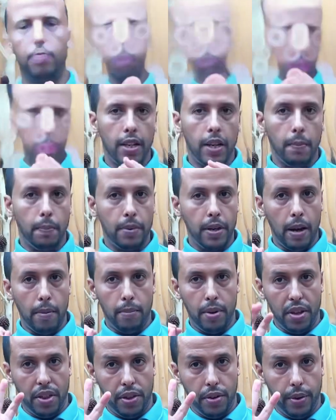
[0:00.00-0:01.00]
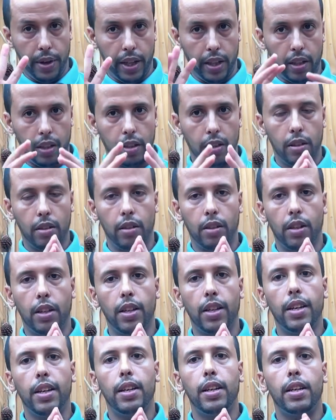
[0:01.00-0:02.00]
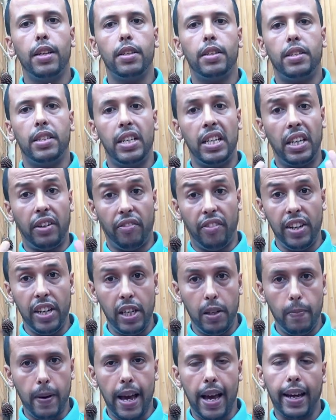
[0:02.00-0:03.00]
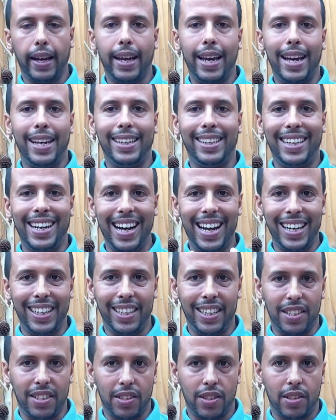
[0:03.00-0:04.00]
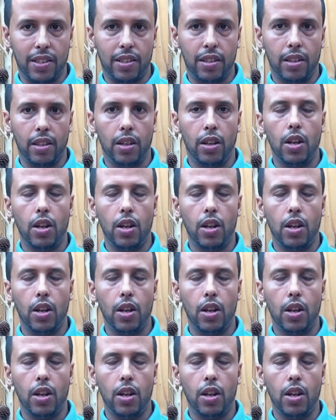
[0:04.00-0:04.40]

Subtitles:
Tip number 3, seek feedback and guidance.